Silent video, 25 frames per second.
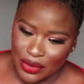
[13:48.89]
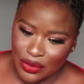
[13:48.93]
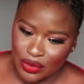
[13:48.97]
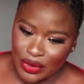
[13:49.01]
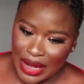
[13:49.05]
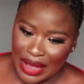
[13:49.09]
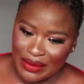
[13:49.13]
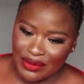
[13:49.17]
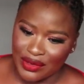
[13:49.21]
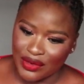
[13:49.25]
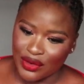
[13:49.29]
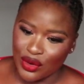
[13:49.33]

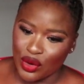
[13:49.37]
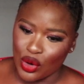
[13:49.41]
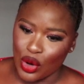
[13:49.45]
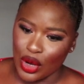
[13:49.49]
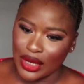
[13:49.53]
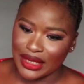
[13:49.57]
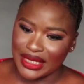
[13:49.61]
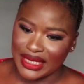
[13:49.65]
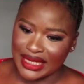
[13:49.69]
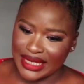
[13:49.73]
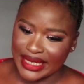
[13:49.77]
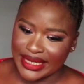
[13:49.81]
you'd have even
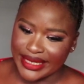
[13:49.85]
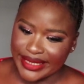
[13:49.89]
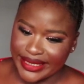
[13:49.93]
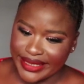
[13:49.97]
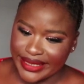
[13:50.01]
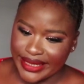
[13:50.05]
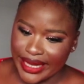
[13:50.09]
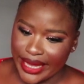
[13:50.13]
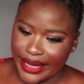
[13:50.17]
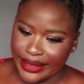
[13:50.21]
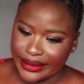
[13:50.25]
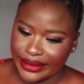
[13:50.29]

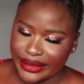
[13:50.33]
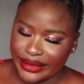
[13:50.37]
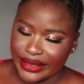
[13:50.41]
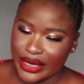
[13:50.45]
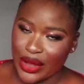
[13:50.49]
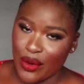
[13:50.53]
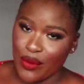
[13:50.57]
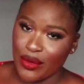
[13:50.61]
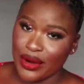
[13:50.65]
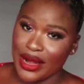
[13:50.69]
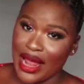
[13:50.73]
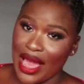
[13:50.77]
gotten there,
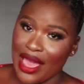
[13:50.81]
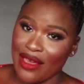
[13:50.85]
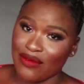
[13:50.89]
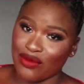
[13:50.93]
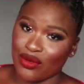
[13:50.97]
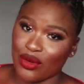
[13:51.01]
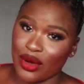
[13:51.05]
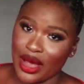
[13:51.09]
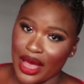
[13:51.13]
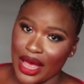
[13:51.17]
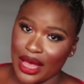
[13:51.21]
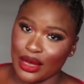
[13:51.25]
they will not
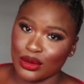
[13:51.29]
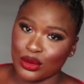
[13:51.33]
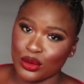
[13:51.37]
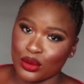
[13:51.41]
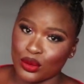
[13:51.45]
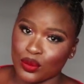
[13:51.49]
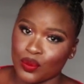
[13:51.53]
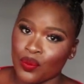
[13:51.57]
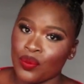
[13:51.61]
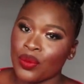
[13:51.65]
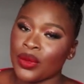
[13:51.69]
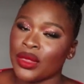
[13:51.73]
even
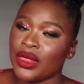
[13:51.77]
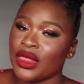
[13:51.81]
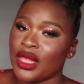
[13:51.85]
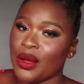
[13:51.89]
cancel.